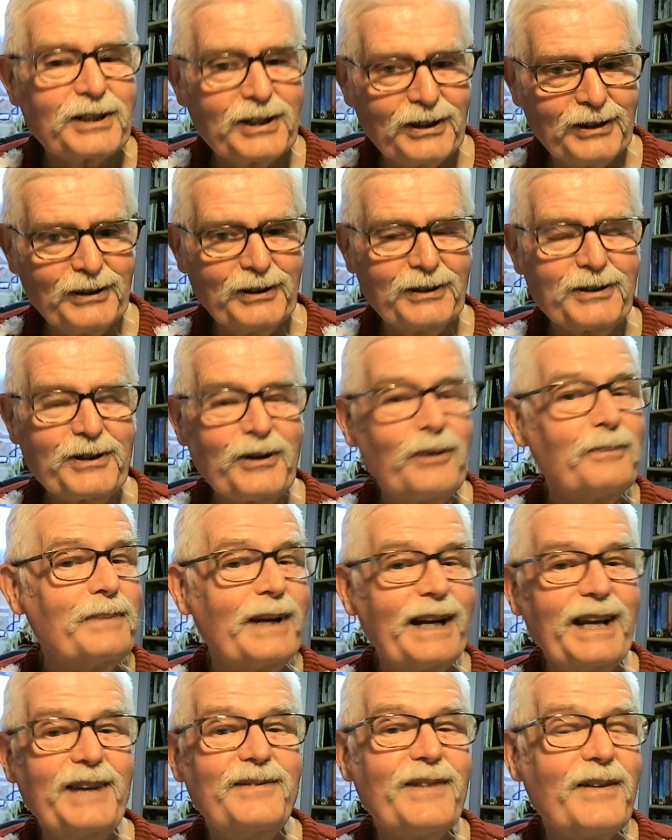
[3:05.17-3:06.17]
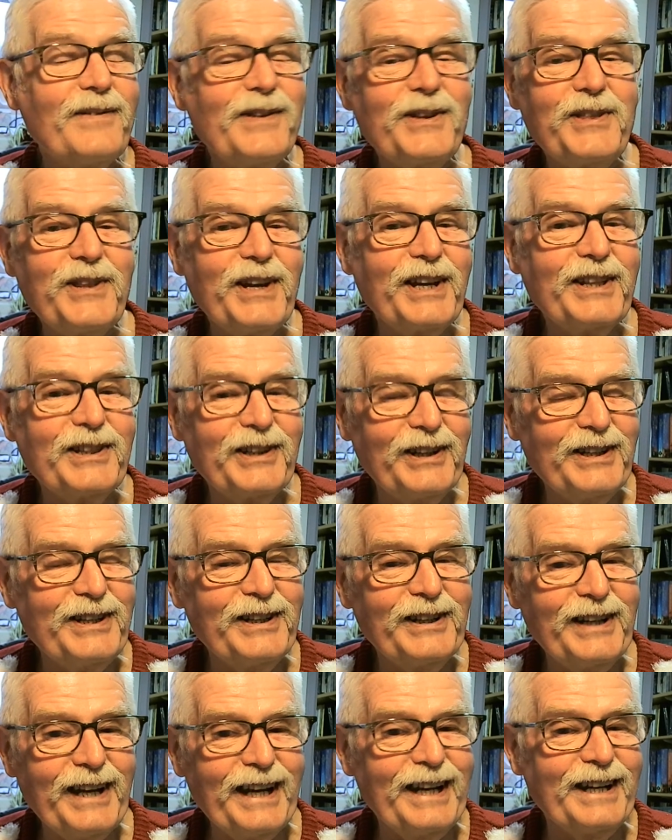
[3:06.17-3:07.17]
So don't believe everything
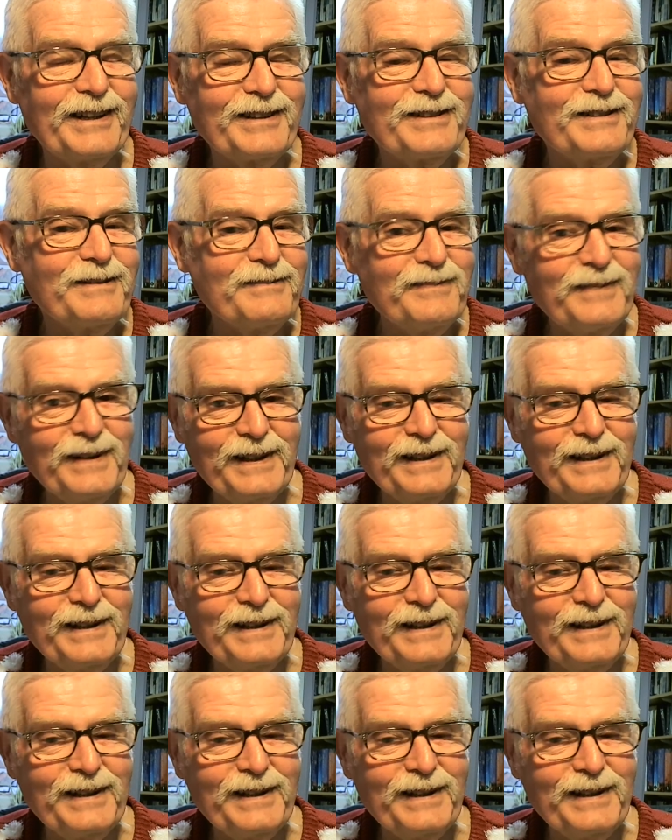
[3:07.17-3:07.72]
that you hear,